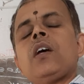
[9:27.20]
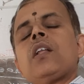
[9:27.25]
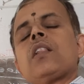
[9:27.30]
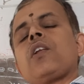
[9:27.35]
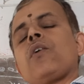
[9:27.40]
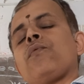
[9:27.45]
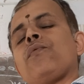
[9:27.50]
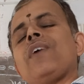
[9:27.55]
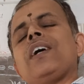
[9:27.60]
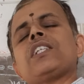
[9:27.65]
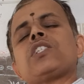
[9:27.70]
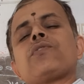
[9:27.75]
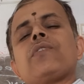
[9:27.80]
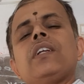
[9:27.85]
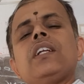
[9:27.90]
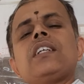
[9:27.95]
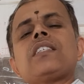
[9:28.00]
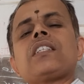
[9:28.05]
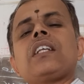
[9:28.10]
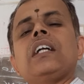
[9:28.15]
The first
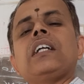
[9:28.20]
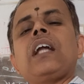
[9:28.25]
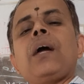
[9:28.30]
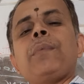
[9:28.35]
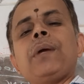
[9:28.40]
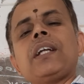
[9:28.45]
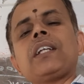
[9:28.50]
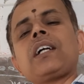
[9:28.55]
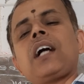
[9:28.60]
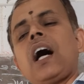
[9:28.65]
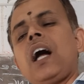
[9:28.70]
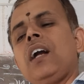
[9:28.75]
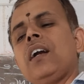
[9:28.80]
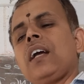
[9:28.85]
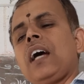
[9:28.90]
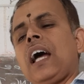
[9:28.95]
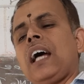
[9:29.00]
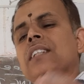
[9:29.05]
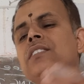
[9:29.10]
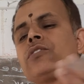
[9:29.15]
one is the debit
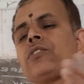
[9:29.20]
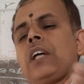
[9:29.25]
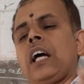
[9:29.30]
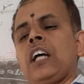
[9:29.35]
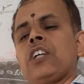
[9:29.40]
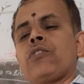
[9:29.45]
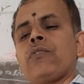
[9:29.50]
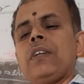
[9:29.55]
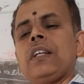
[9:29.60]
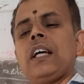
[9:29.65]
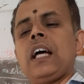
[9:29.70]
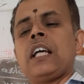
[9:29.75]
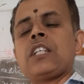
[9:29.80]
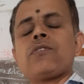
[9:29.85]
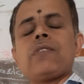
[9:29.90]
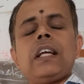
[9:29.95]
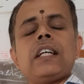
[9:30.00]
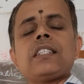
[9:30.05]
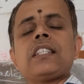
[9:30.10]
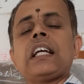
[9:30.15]
card and as
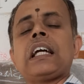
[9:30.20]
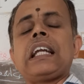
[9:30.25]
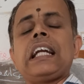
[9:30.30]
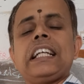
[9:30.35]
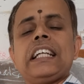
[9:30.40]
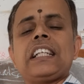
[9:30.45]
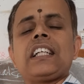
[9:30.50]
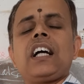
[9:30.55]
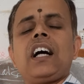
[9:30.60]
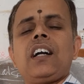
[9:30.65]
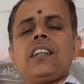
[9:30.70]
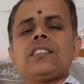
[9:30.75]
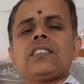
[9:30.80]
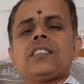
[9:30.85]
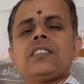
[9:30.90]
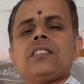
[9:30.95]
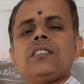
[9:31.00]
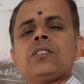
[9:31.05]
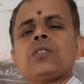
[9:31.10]
well as the credit cards.